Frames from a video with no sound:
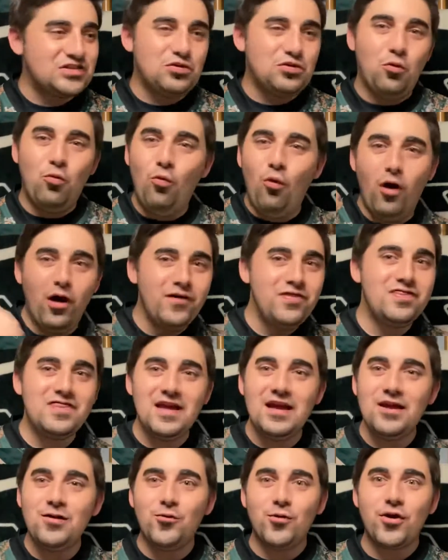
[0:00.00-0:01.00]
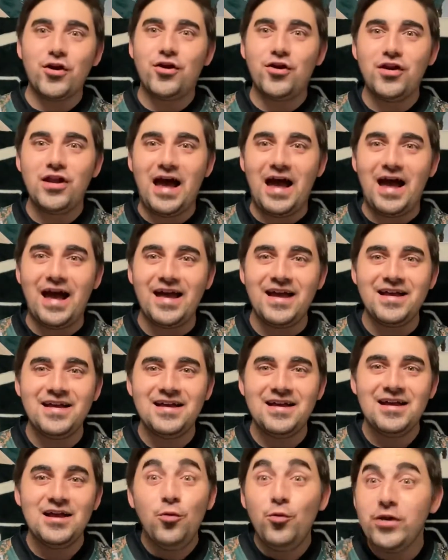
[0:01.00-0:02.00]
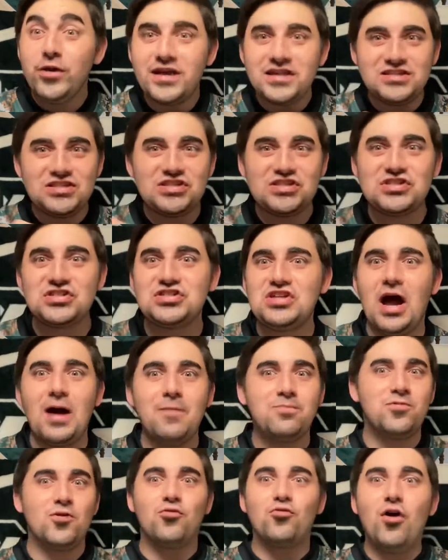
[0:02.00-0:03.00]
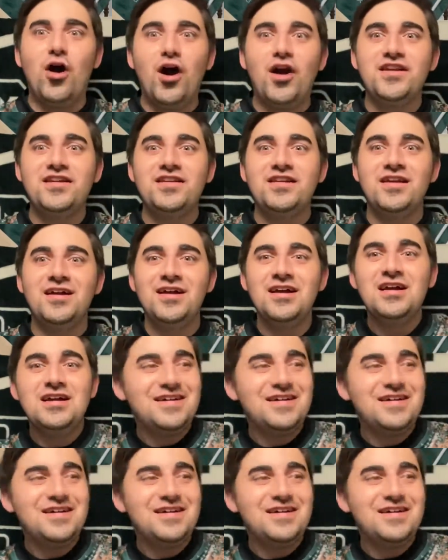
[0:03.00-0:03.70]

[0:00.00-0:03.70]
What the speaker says: the one thing we're good at. We can stop the run